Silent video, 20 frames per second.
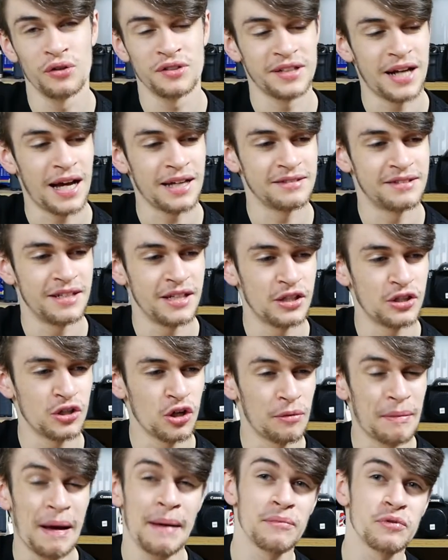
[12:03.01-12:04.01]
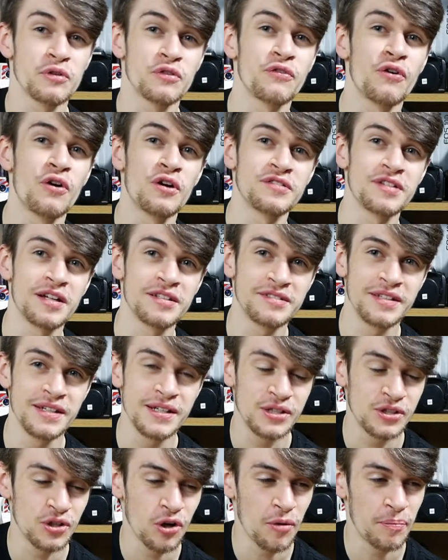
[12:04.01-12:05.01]
It's an antique shop, Amber's first
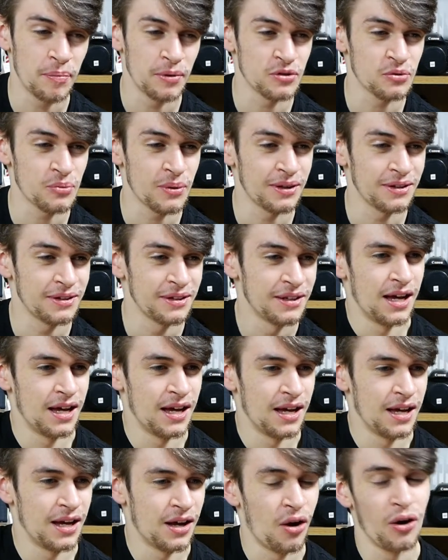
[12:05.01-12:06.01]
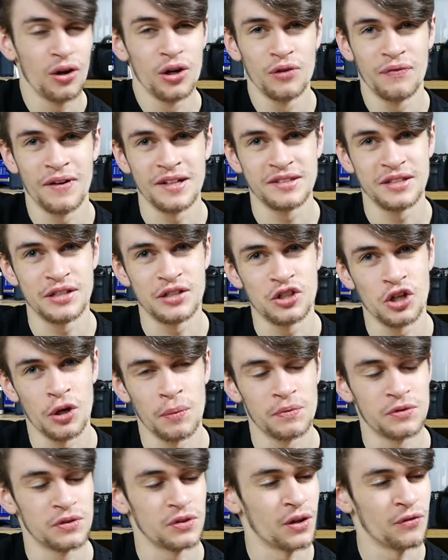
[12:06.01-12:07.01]
antique shop as well. I love antique
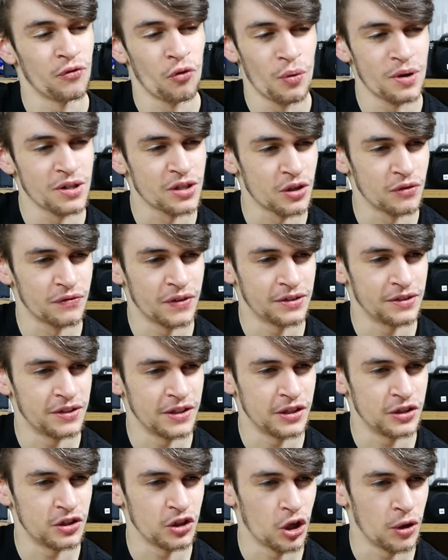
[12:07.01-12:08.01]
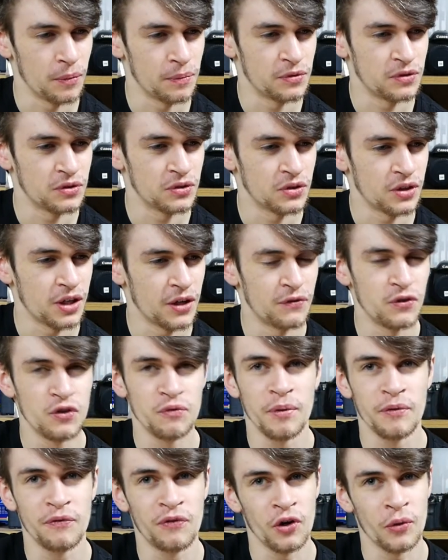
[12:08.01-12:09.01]
shops. I've always loved antique shops. If
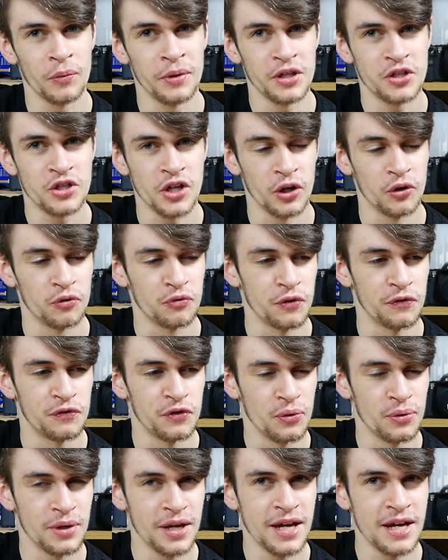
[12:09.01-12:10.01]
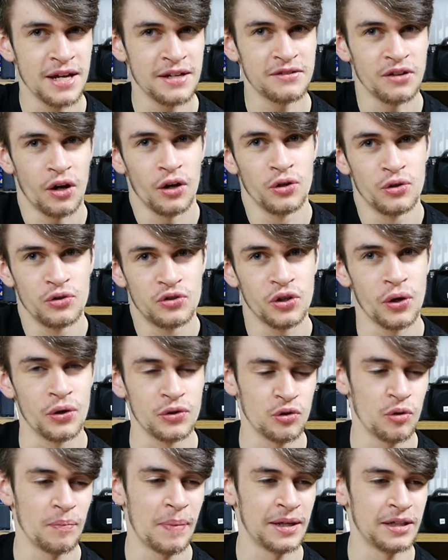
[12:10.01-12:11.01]
you've been following this channel for a few years, I used to go
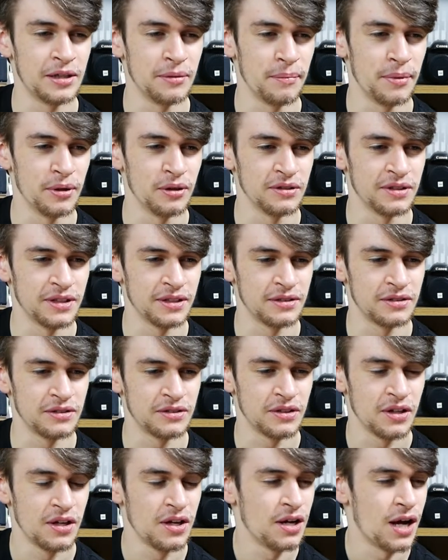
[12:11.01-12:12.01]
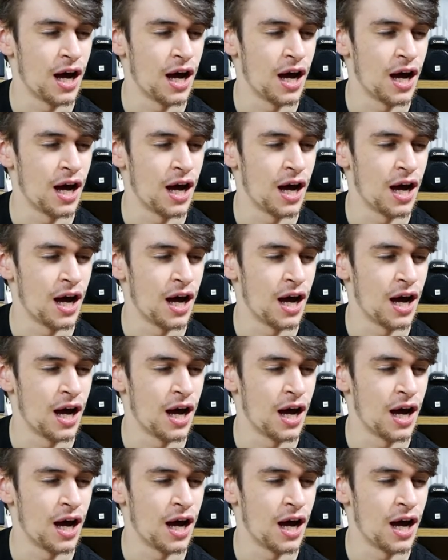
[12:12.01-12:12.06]
into abandoned buildings.